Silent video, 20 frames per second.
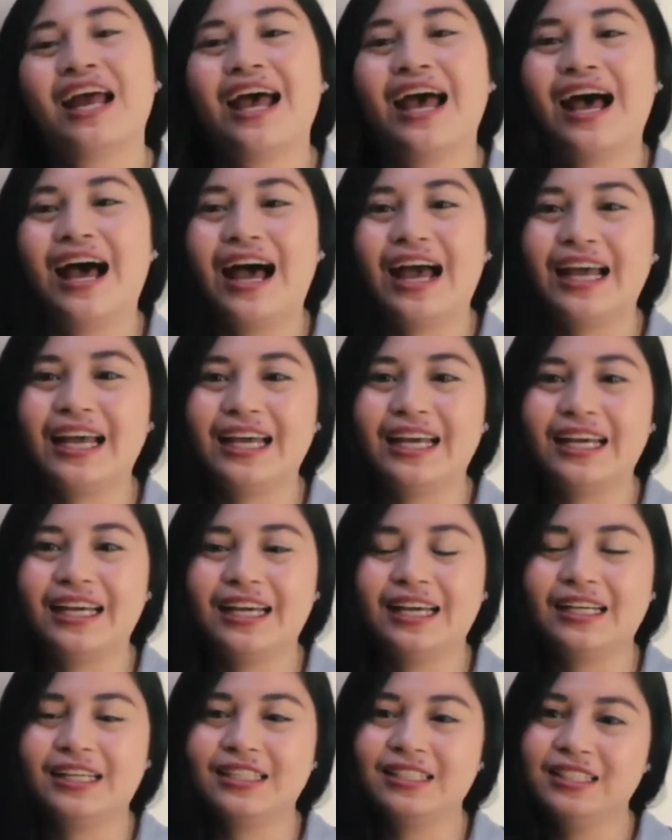
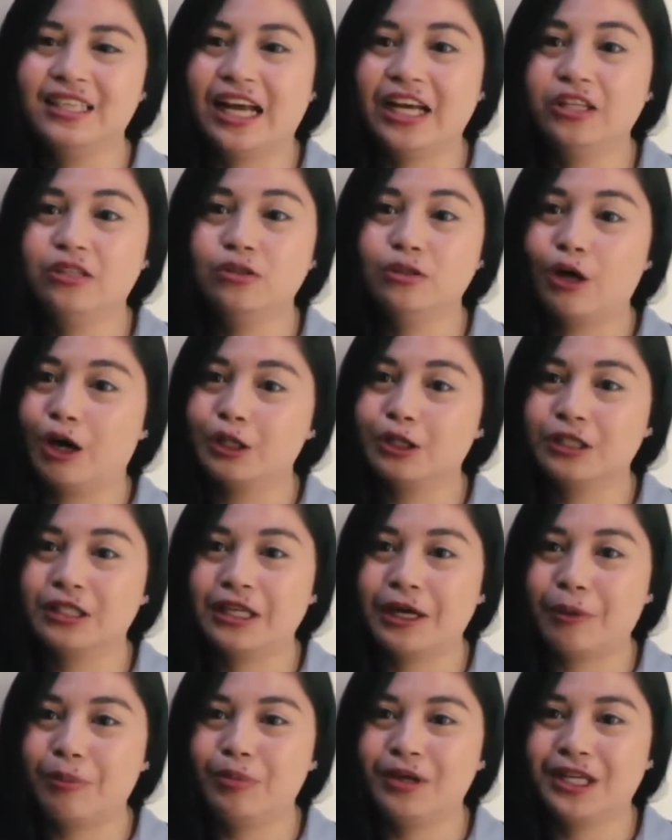because I did auto
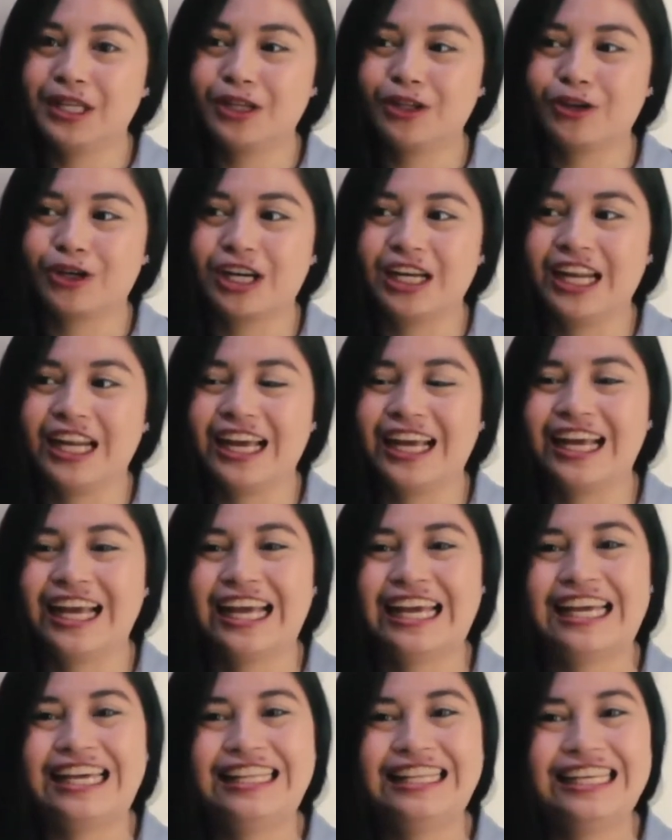debit, or like
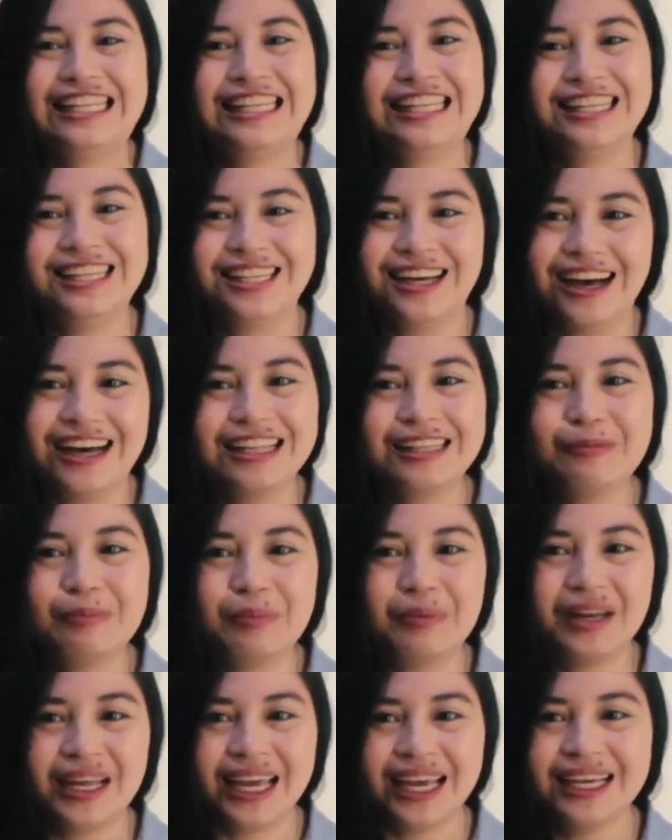I did not
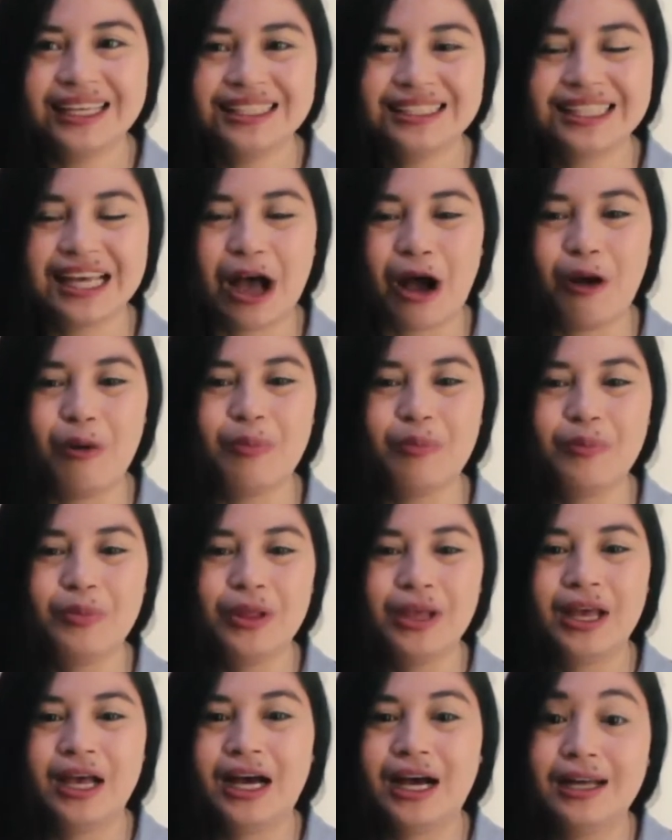place
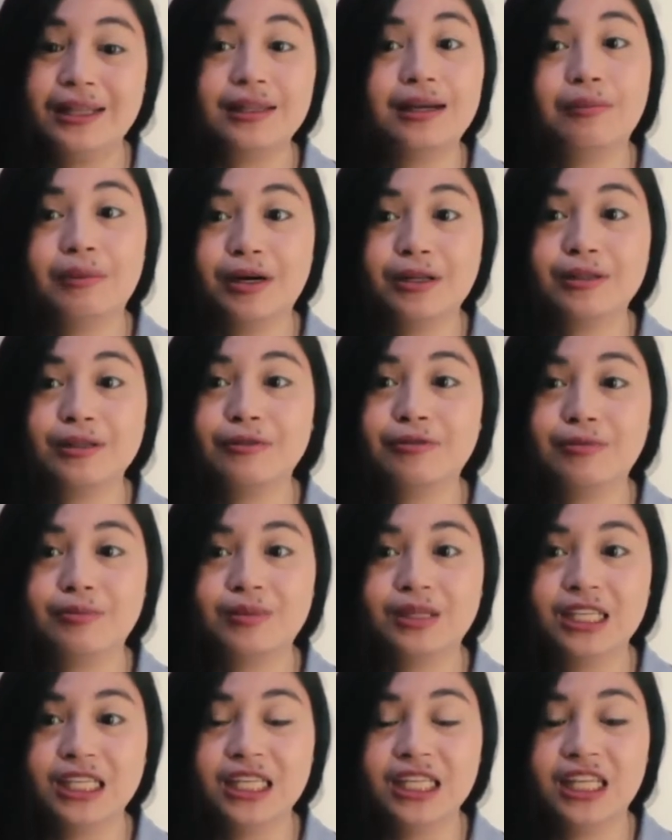an amount of
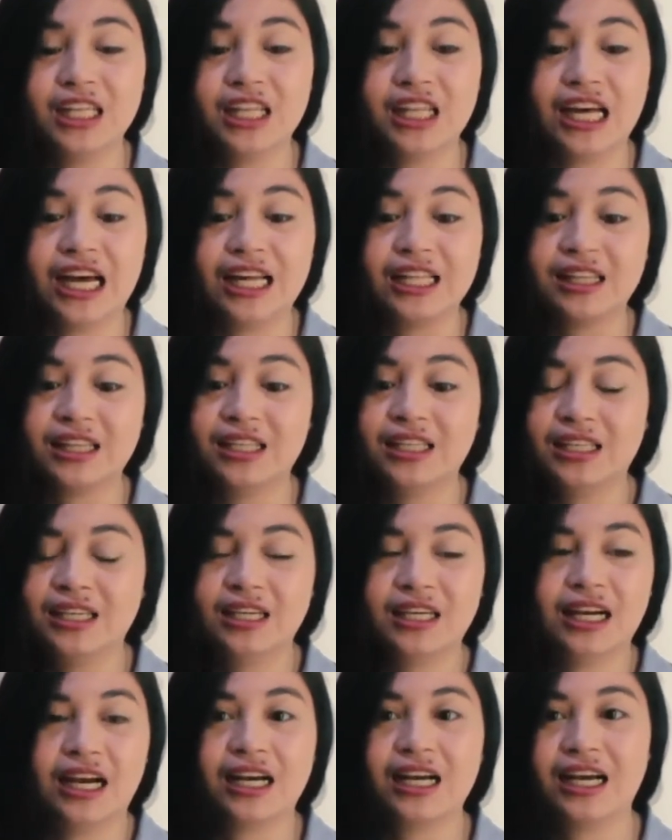money in that
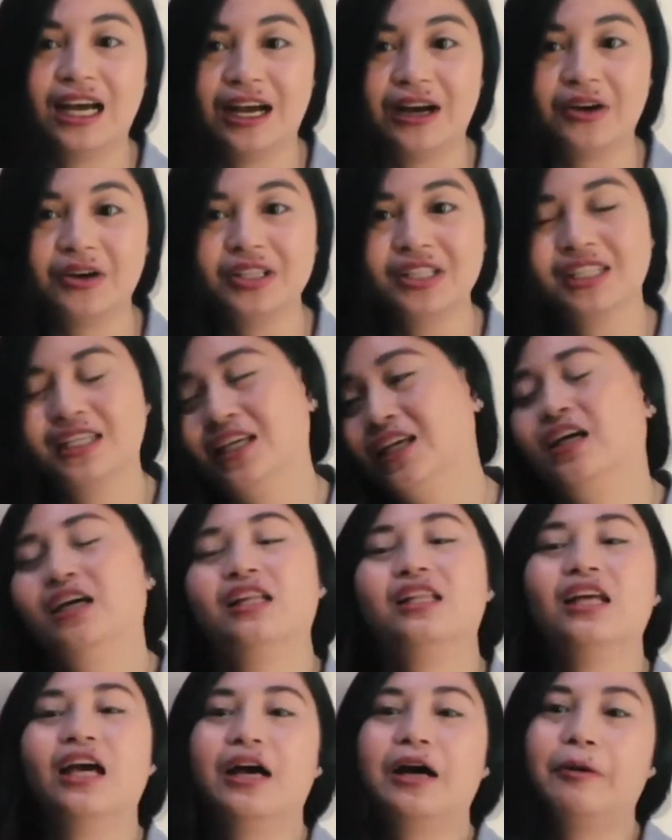account,
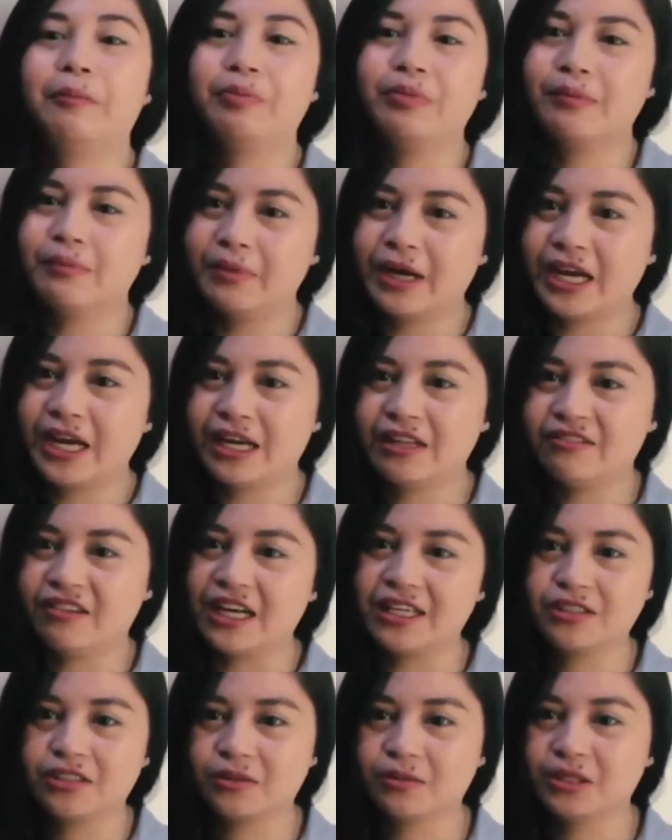my
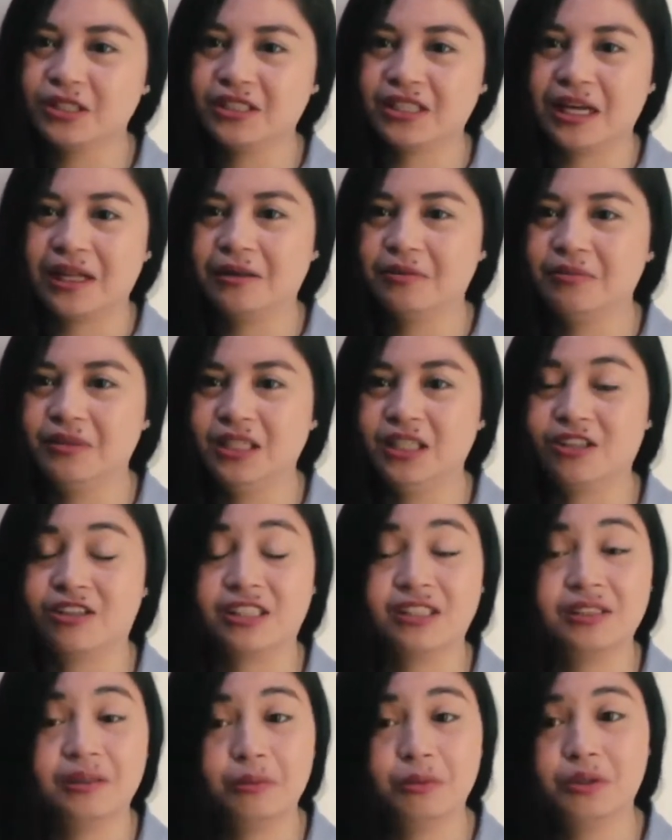advisor would tell me, or
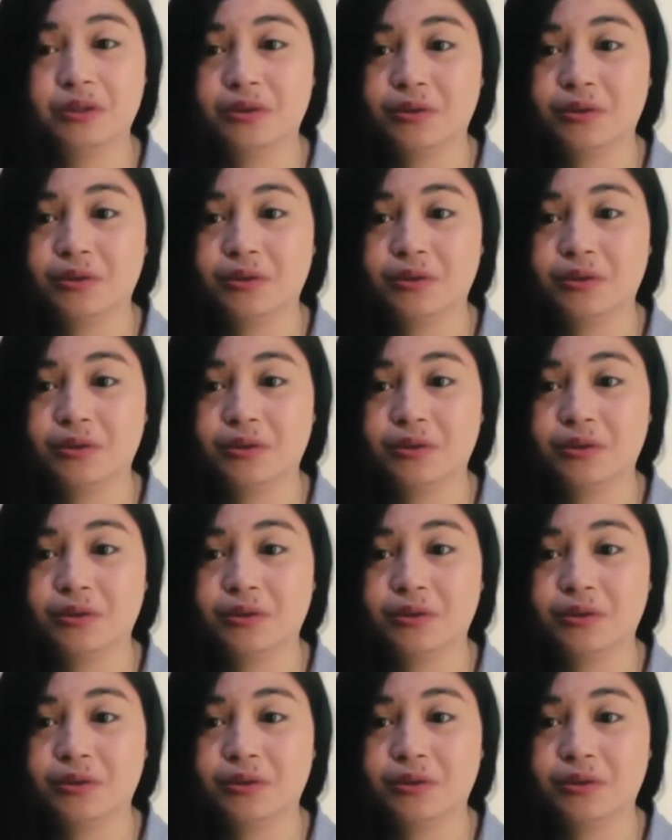Tim will